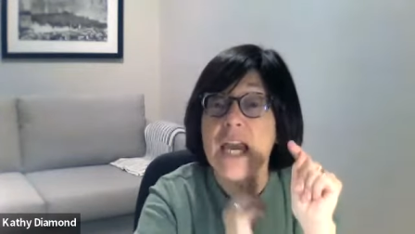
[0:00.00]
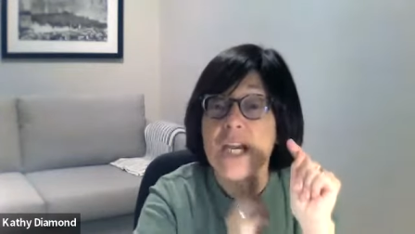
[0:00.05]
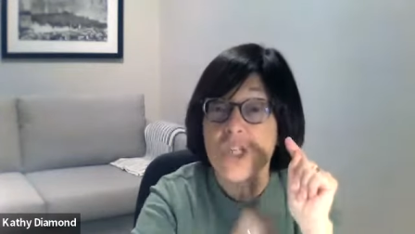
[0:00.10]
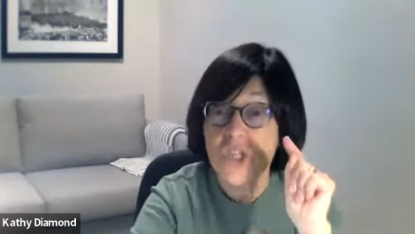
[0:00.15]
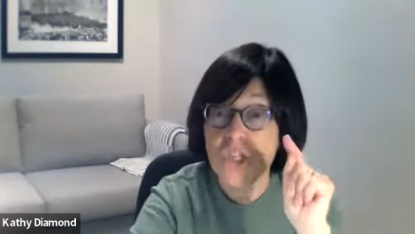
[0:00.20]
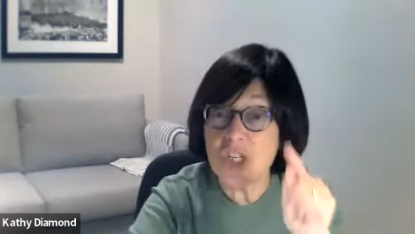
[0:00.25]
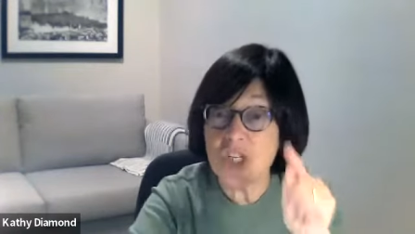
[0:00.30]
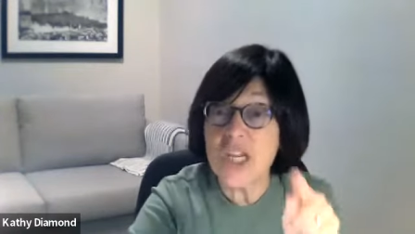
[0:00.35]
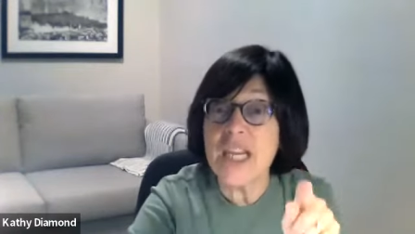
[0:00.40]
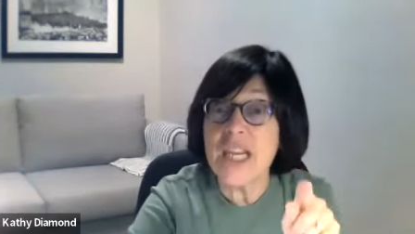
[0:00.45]

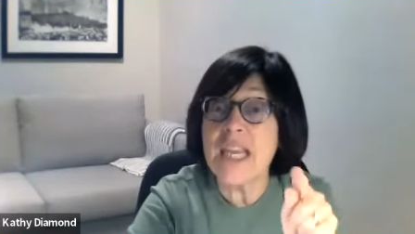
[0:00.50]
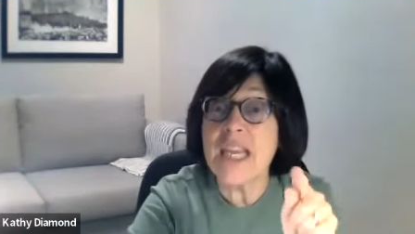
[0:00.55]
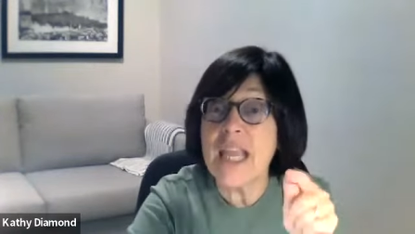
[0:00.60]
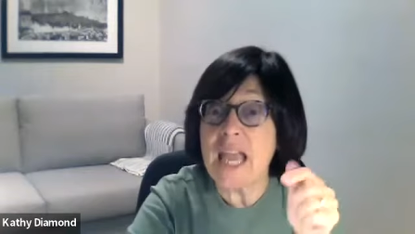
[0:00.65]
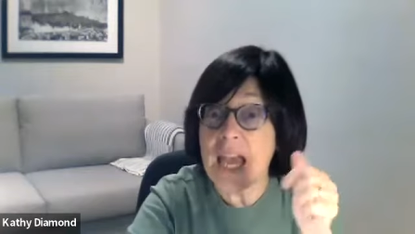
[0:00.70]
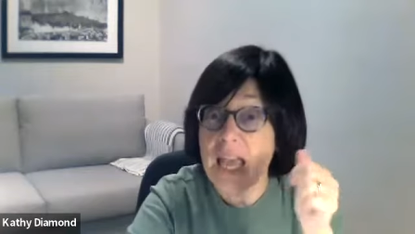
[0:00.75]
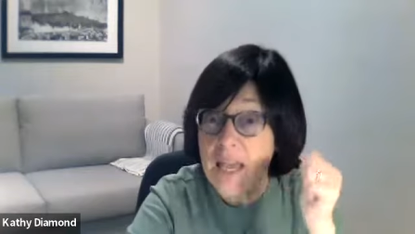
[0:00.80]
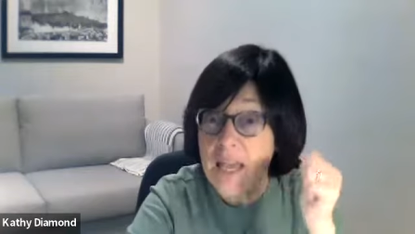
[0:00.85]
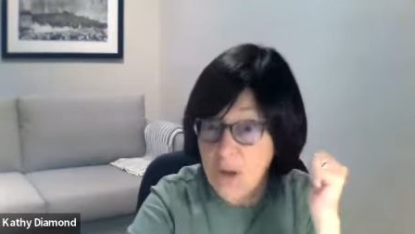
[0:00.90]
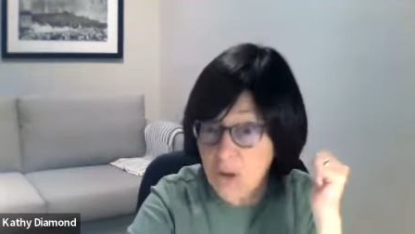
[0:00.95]

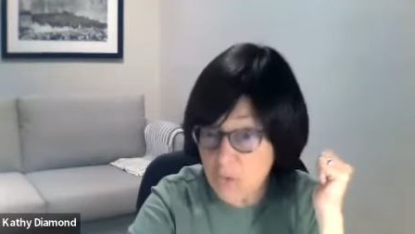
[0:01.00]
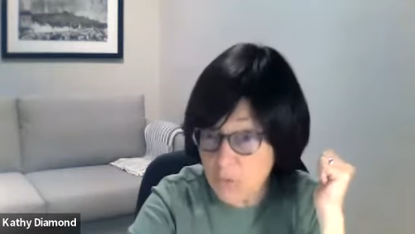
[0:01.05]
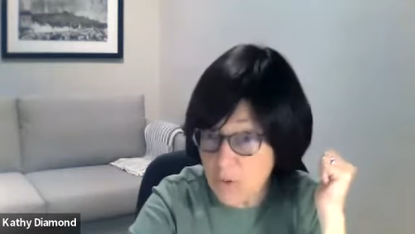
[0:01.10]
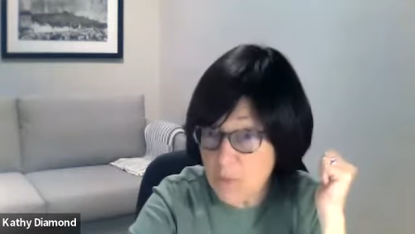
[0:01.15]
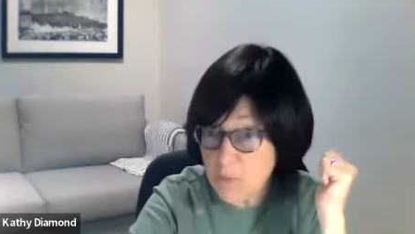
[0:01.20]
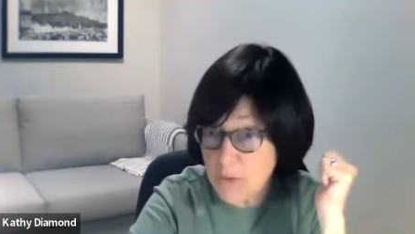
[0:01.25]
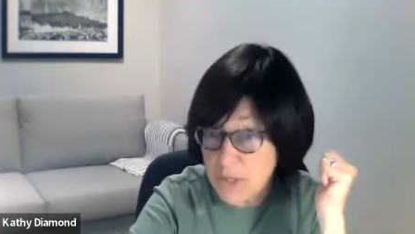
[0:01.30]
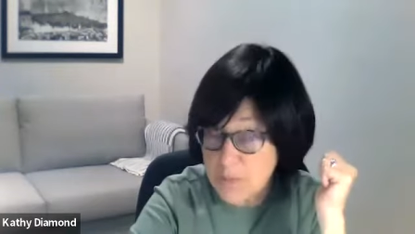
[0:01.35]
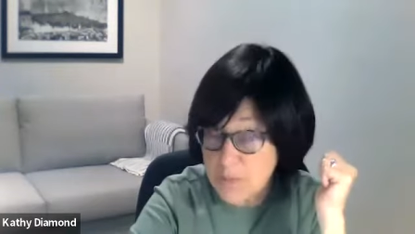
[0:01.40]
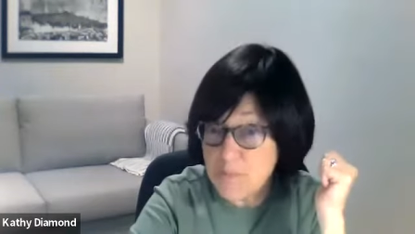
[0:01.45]
she
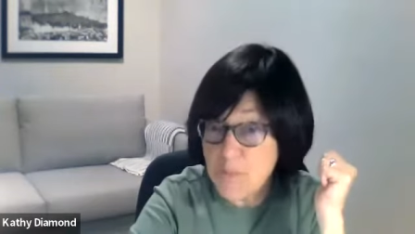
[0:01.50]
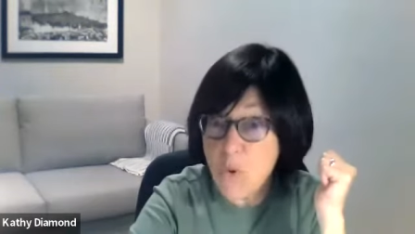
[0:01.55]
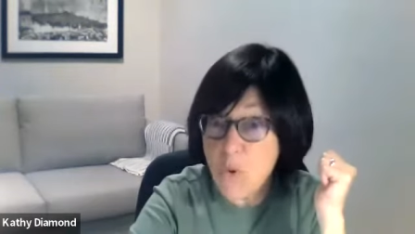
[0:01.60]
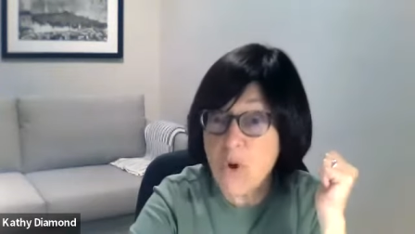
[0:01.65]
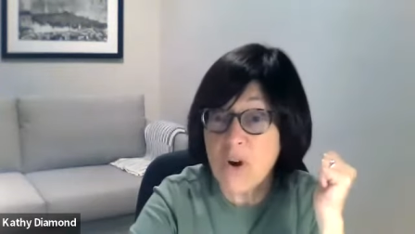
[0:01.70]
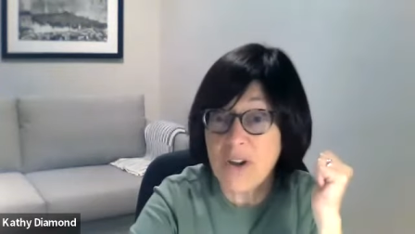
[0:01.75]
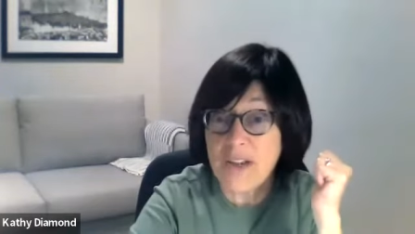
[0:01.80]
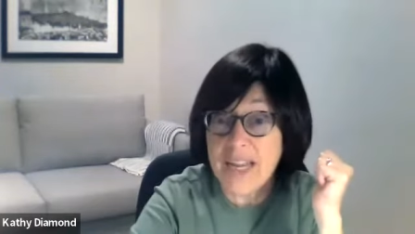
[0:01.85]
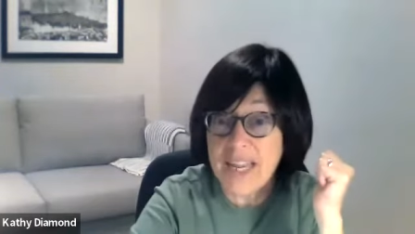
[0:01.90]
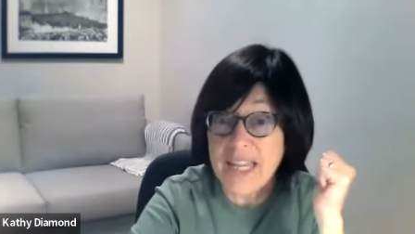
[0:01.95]
was
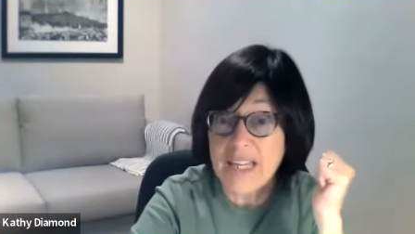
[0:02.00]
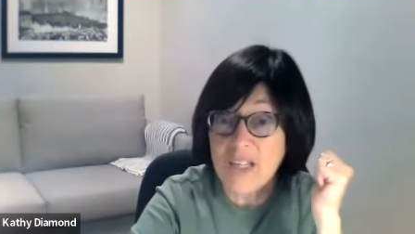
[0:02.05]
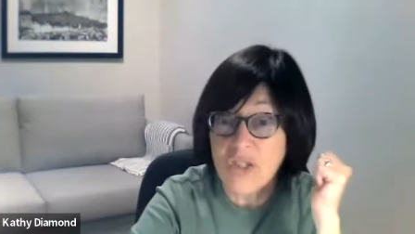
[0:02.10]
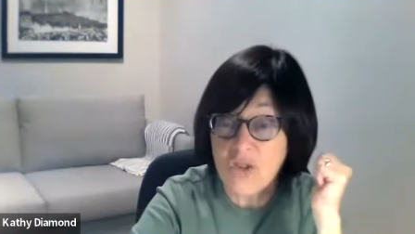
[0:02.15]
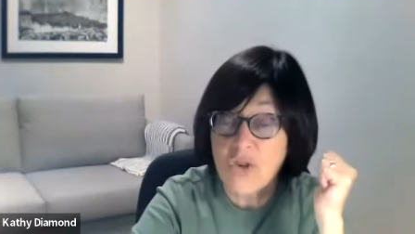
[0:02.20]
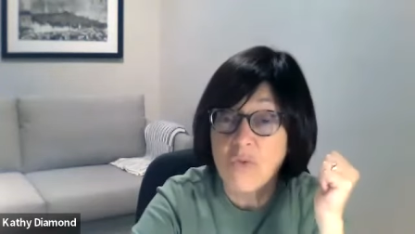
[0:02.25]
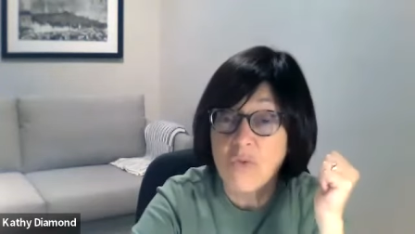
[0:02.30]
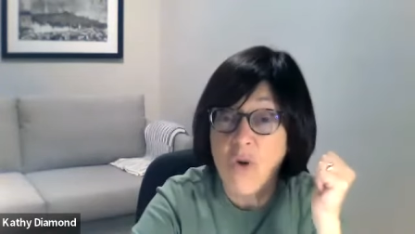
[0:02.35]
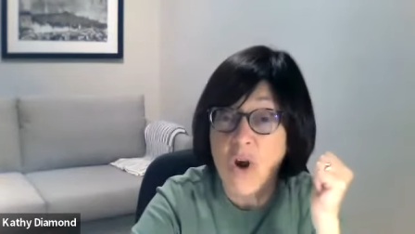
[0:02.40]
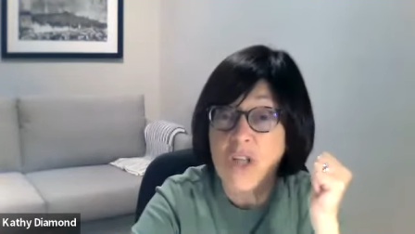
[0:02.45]
born in
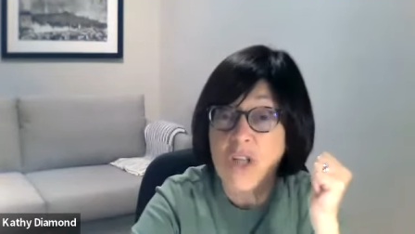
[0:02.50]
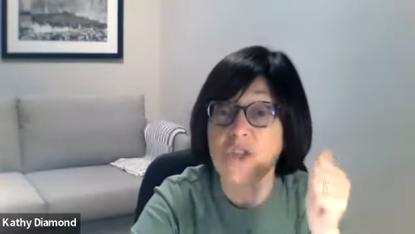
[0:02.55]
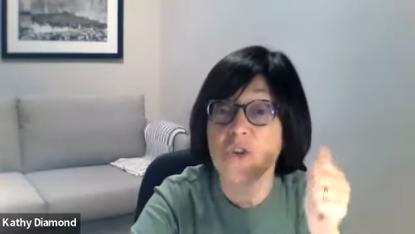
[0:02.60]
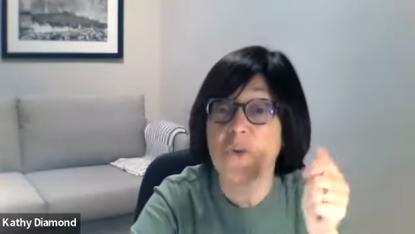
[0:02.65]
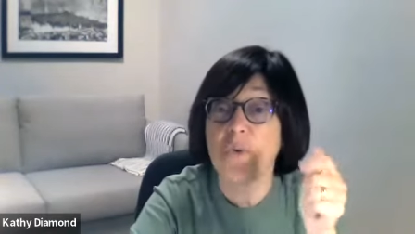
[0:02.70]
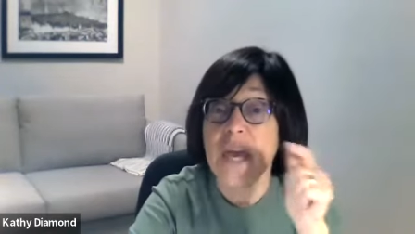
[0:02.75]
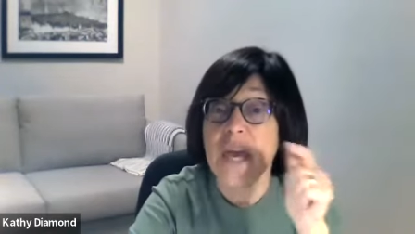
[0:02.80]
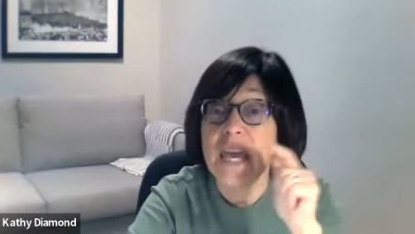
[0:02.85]
Toronto.